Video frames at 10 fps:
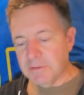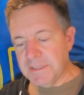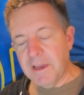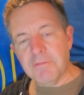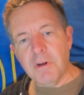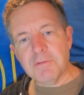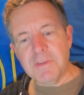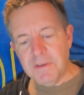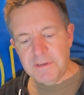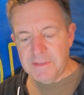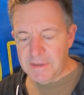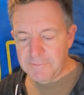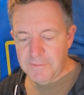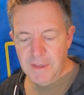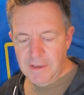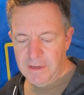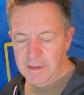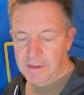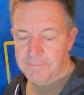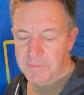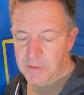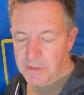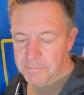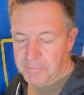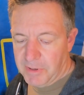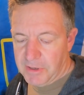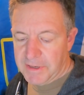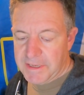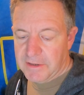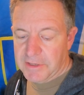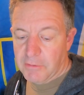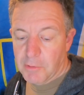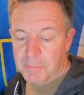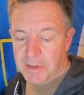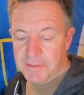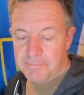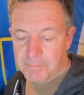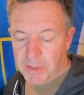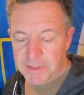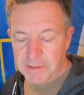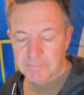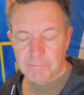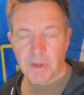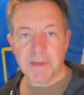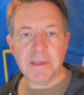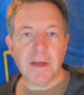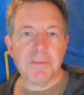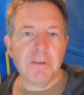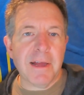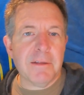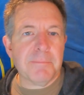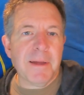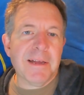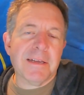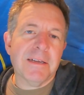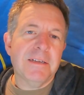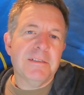course, the other alternative you could buy, I know on my other Outback,